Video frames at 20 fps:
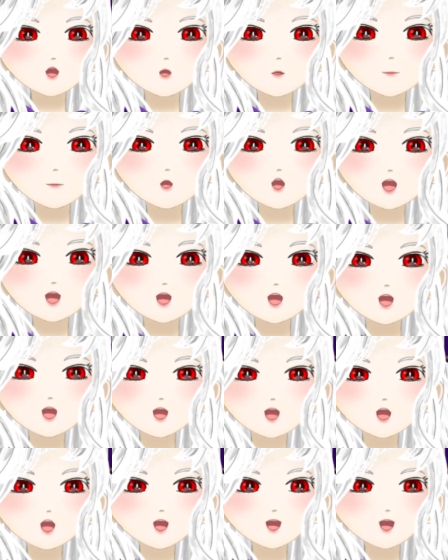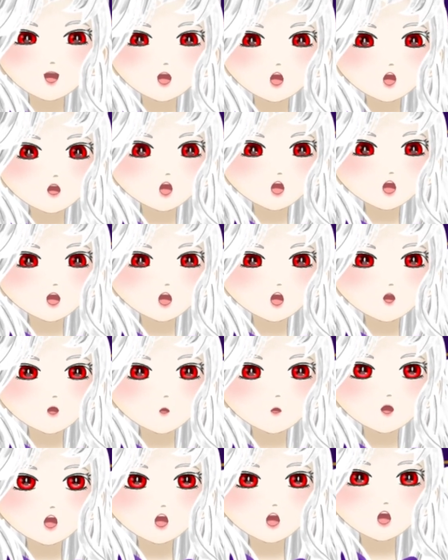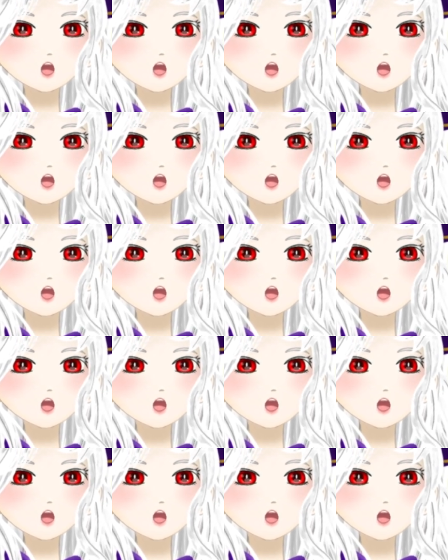Okay, this one would